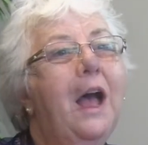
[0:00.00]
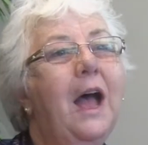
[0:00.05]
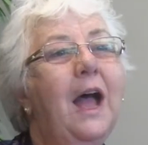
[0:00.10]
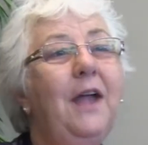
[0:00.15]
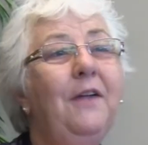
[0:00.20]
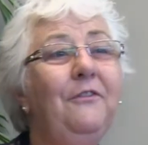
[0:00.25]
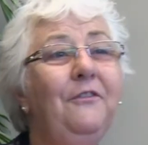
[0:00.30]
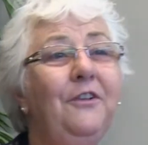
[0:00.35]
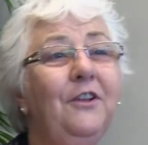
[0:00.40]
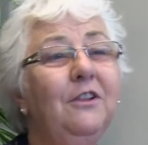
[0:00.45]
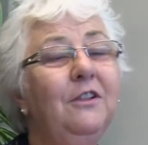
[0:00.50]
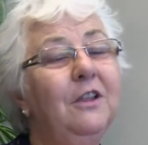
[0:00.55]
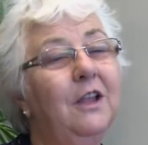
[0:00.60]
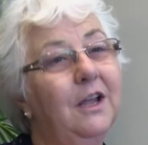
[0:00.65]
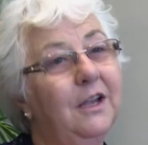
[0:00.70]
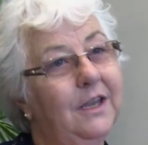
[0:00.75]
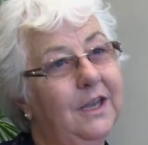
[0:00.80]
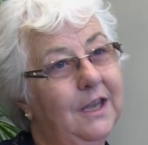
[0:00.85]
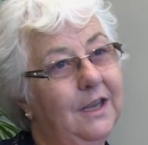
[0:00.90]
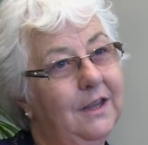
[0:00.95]
I feel
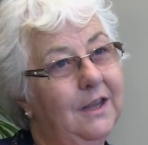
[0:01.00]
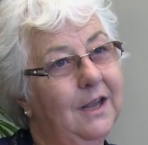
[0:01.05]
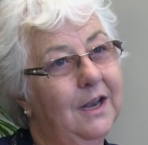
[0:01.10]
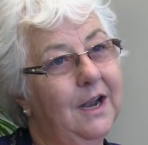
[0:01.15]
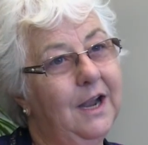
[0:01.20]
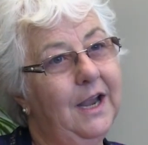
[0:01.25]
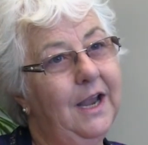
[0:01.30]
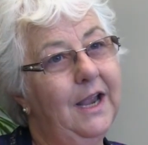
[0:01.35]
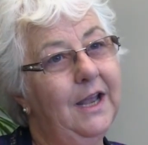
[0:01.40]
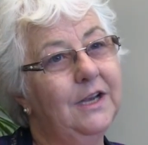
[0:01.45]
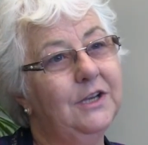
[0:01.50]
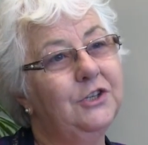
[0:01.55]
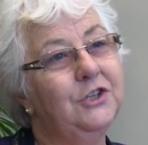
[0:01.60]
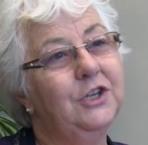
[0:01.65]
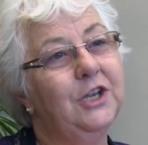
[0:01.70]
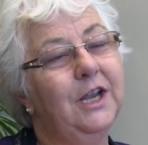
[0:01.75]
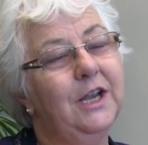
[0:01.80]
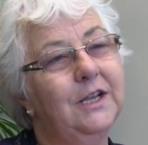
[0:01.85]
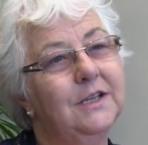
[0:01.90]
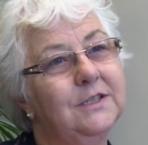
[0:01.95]
lucky that I had a
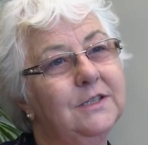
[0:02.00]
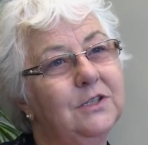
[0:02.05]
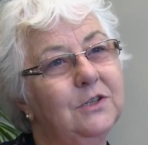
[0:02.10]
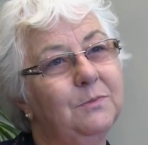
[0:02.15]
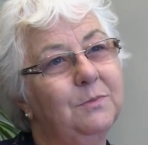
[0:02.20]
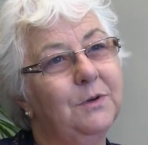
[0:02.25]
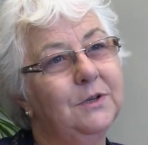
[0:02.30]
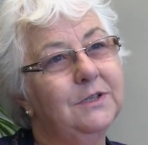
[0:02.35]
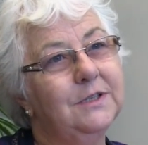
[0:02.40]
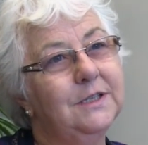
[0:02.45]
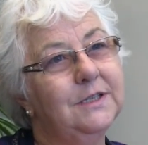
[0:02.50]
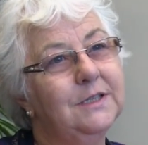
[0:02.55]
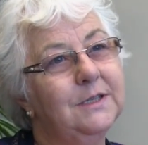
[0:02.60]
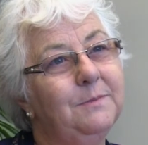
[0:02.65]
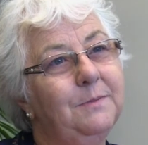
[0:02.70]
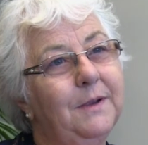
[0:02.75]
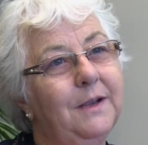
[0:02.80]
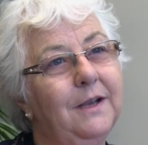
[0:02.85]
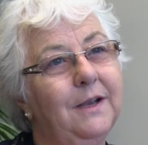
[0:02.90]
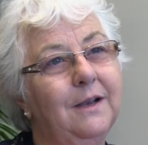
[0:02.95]
chance to
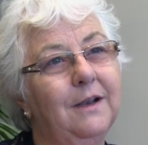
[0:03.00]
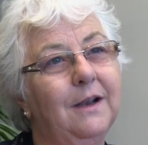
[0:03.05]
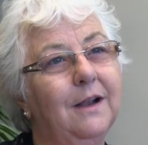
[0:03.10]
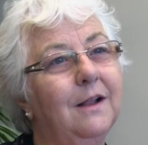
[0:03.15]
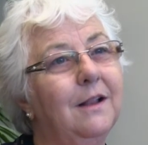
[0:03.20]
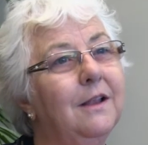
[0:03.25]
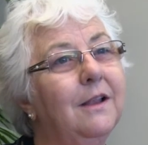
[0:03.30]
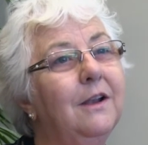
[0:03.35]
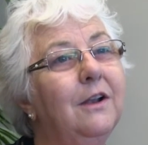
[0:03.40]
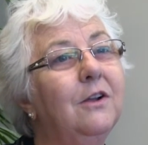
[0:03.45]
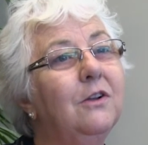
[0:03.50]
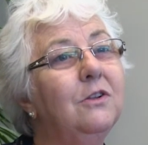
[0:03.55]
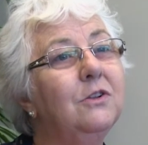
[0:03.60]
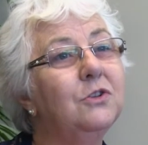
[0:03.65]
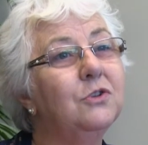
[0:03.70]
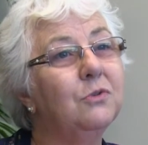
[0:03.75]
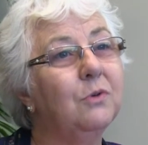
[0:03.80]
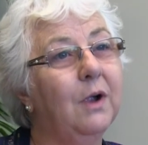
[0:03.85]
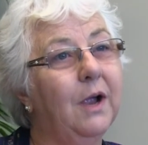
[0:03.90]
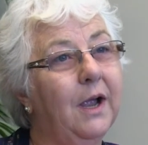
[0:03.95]
participate in a clinical
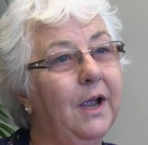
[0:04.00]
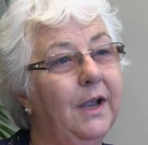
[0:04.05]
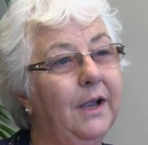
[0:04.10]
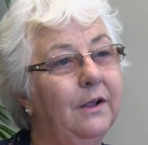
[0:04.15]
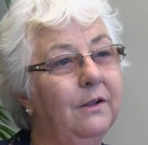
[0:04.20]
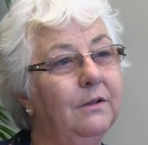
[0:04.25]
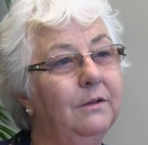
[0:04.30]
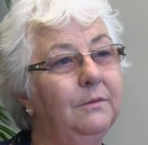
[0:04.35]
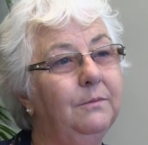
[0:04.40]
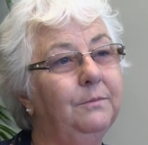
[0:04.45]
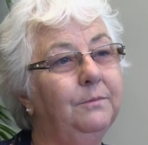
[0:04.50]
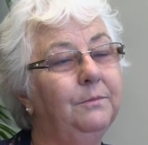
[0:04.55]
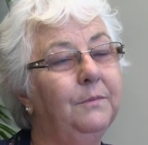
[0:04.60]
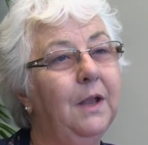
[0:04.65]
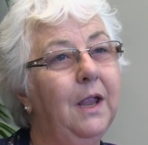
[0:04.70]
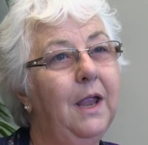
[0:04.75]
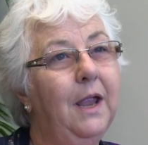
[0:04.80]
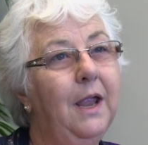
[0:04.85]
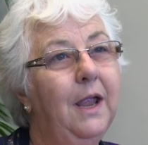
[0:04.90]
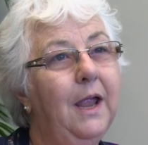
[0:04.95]
trial
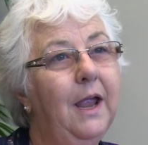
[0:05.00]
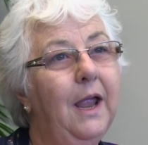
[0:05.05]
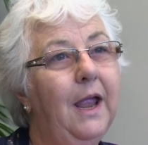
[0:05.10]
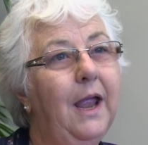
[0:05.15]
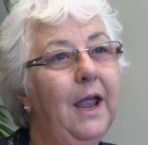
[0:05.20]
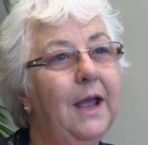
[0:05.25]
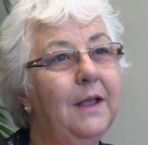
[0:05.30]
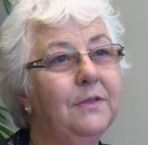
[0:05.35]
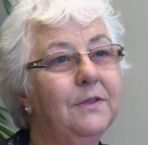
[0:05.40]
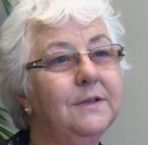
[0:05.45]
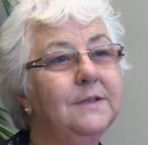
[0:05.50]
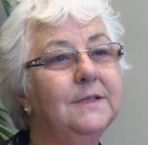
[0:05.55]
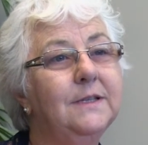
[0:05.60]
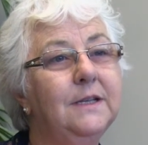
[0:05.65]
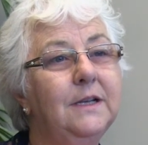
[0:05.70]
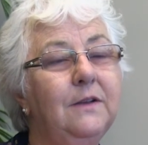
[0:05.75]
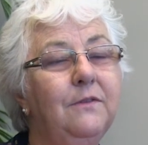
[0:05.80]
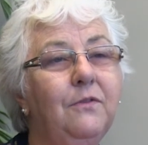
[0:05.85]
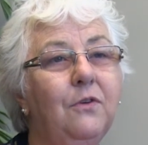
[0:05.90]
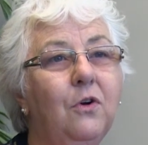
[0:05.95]
at the
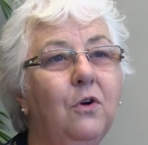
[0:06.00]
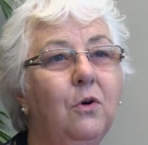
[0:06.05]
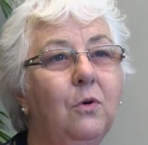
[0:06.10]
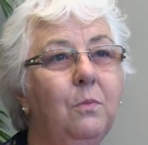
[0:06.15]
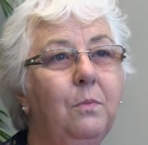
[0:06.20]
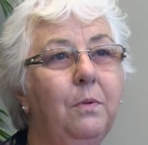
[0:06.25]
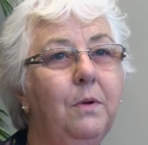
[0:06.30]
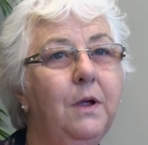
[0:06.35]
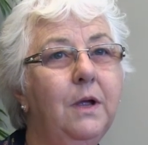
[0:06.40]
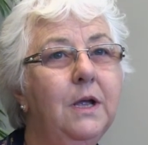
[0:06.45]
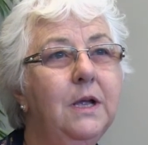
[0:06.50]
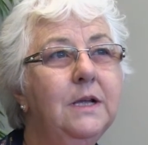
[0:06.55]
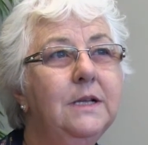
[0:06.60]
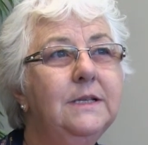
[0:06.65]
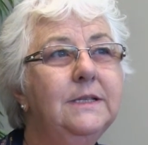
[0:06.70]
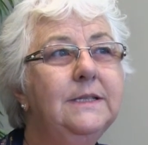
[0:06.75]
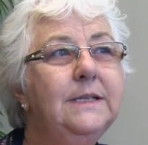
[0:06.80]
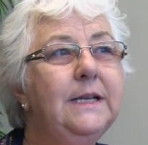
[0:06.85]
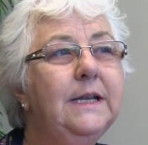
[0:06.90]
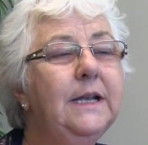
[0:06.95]
City of Hope.
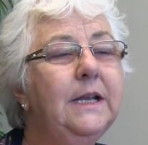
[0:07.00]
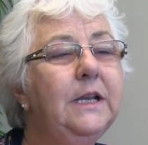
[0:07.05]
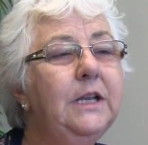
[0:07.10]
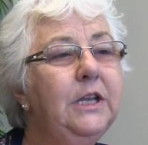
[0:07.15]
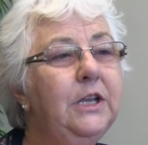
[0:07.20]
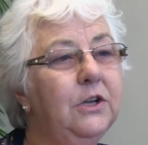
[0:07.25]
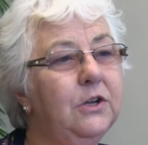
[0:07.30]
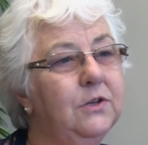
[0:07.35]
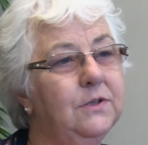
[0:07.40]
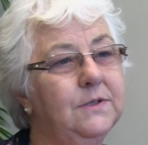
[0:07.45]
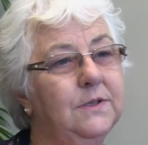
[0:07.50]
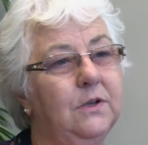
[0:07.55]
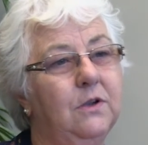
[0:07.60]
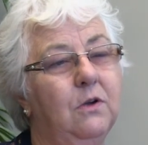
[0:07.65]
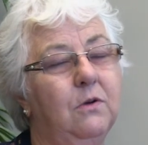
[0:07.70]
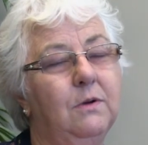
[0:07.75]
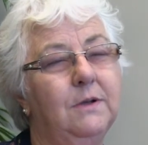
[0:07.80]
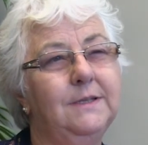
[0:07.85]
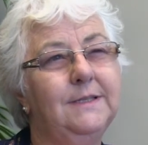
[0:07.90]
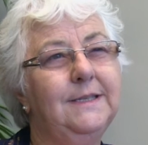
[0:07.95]
10 years
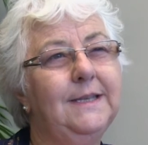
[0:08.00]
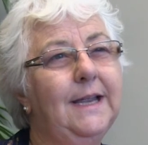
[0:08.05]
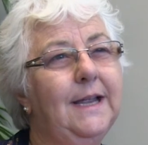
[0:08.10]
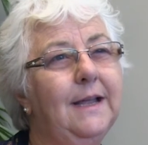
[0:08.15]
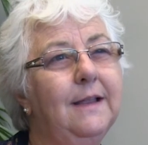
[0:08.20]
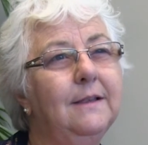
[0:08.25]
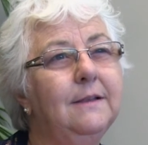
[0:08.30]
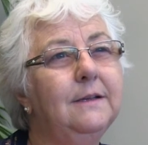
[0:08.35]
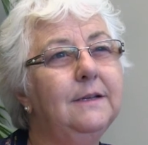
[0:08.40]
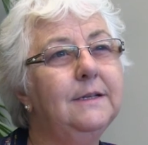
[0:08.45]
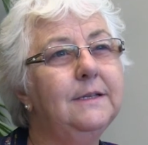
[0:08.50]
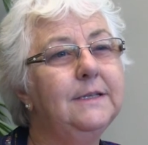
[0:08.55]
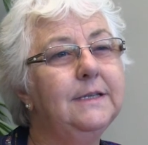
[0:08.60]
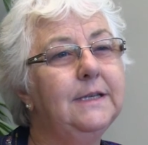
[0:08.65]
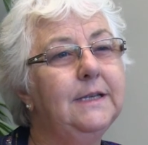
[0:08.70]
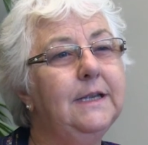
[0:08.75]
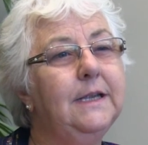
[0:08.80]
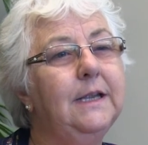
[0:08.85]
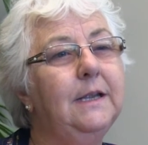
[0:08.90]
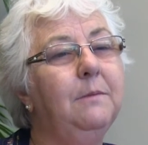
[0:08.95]
ago, a talented
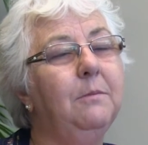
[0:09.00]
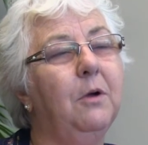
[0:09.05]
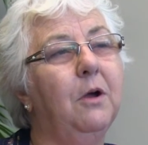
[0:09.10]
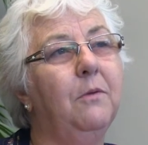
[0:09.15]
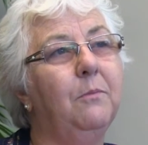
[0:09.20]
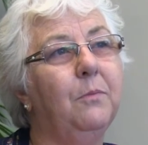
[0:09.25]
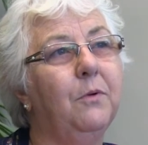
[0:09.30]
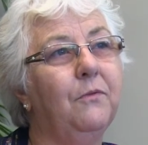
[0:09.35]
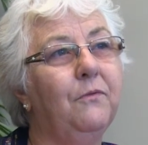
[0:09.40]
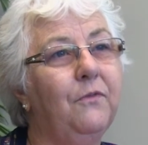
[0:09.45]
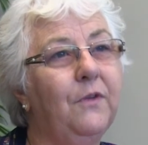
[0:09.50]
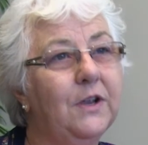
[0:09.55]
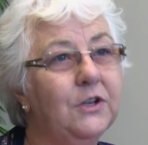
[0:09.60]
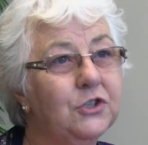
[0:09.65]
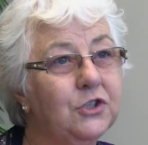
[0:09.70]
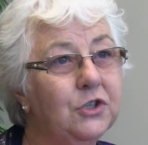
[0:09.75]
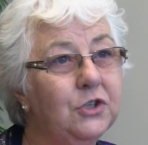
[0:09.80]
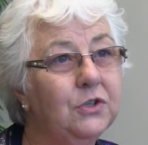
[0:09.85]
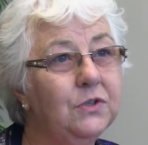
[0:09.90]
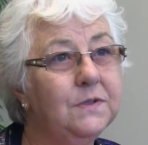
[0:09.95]
team of
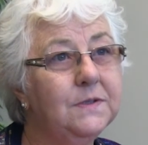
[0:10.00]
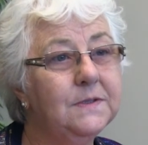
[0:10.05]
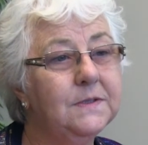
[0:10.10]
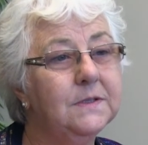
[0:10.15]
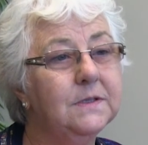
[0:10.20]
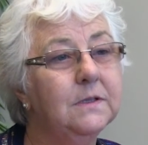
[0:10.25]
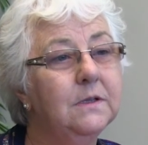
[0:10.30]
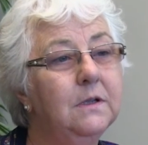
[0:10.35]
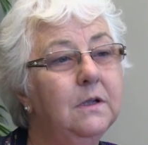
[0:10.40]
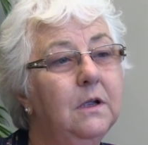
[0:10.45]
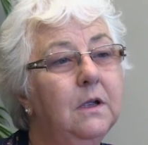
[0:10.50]
professionals